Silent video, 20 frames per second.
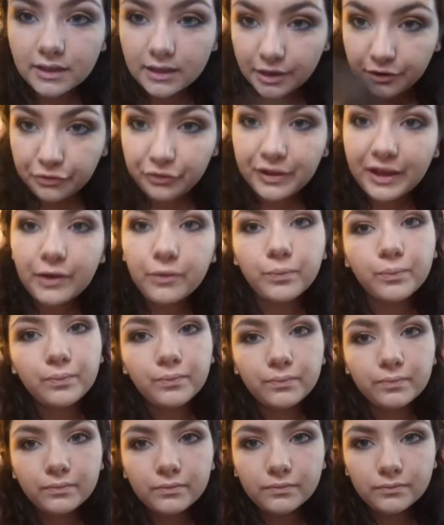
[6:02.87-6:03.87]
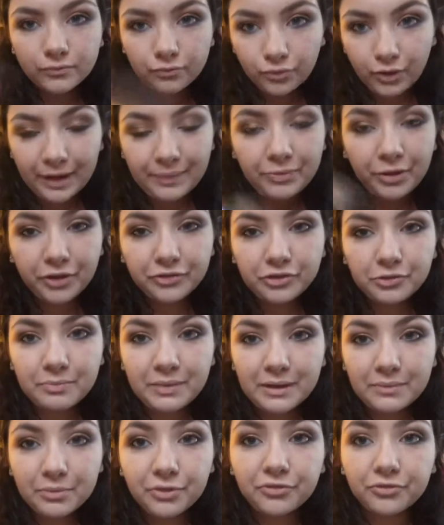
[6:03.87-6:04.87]
And if we had wiped off the
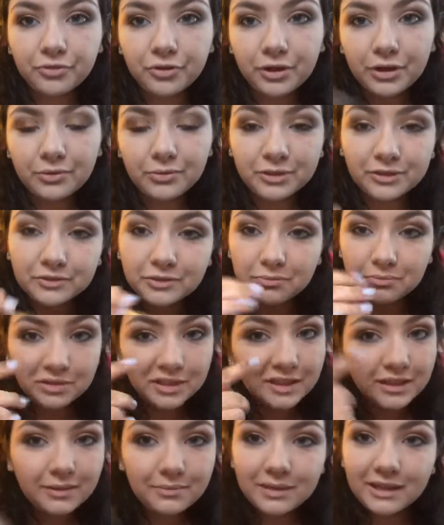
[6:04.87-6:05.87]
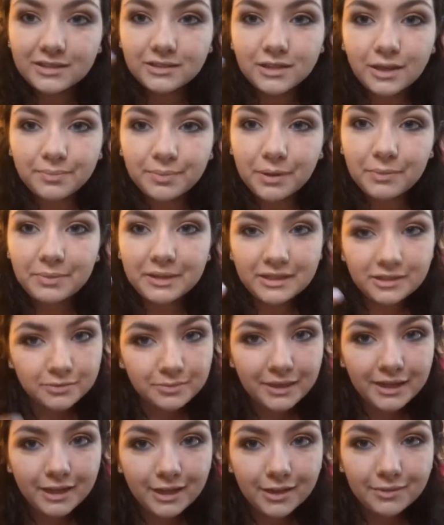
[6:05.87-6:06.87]
bake before, it would have completely messed up our base
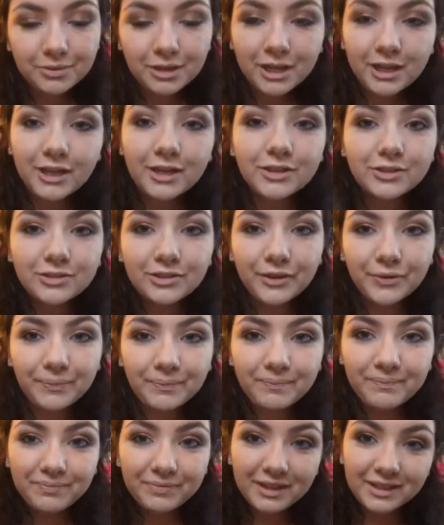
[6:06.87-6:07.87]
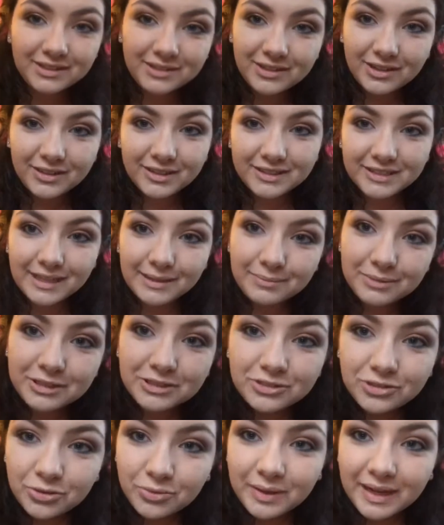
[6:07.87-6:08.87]
makeup. So that's another tip,
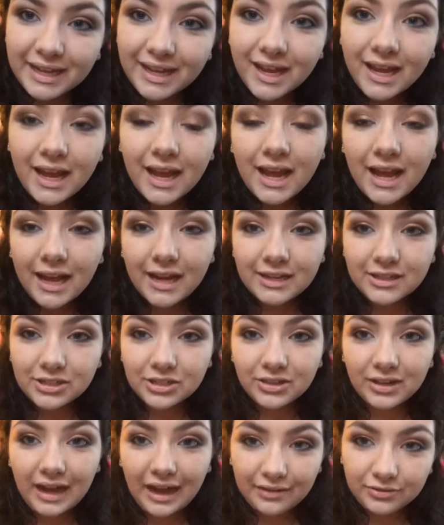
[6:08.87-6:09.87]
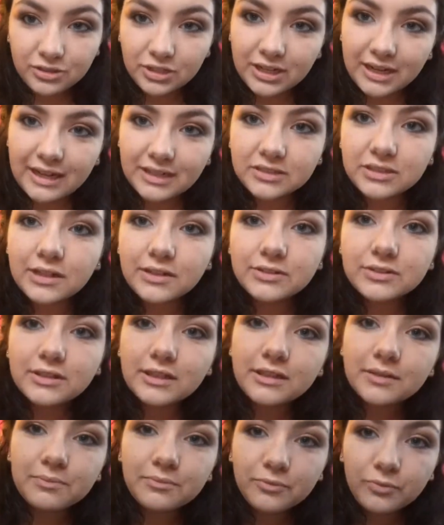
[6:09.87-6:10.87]
is to wait until after your eyeshadow is
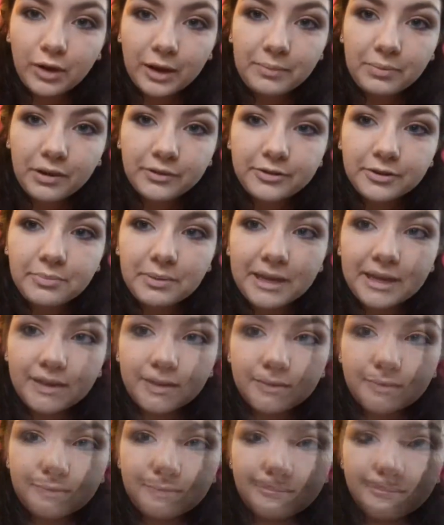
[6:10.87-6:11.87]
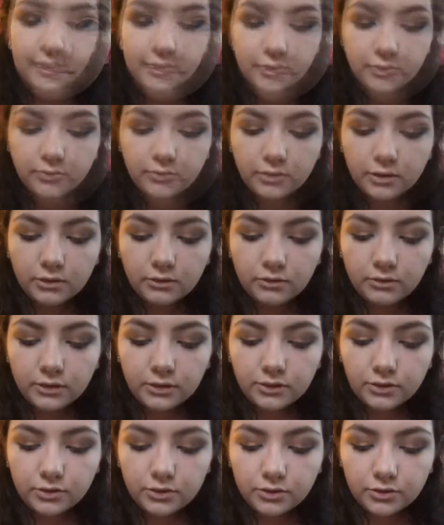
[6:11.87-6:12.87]
done to wipe off your bake. So next we're
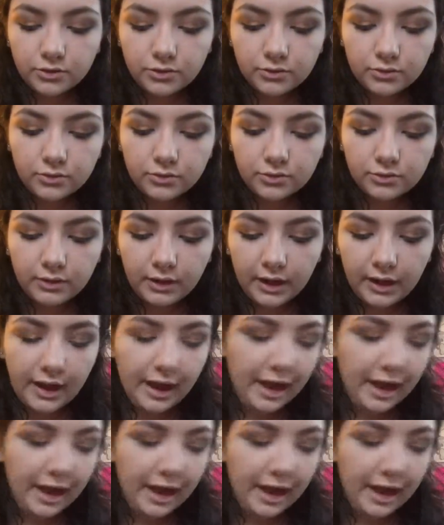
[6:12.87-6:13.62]
going to do our